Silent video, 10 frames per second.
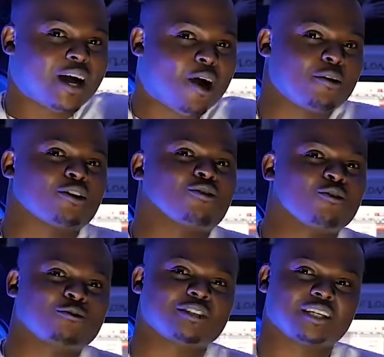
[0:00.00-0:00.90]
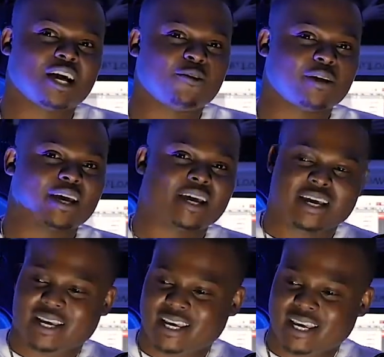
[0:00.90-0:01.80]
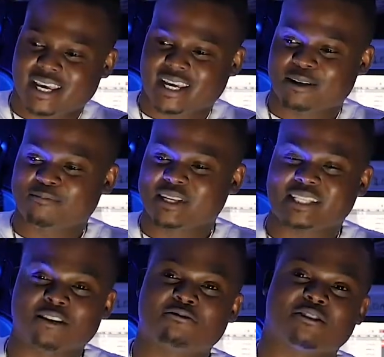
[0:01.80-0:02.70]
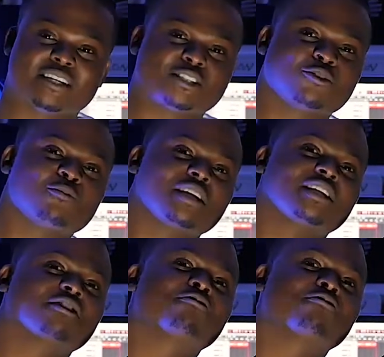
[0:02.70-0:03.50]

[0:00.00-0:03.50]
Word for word: you how it grows and how it it can be different in so many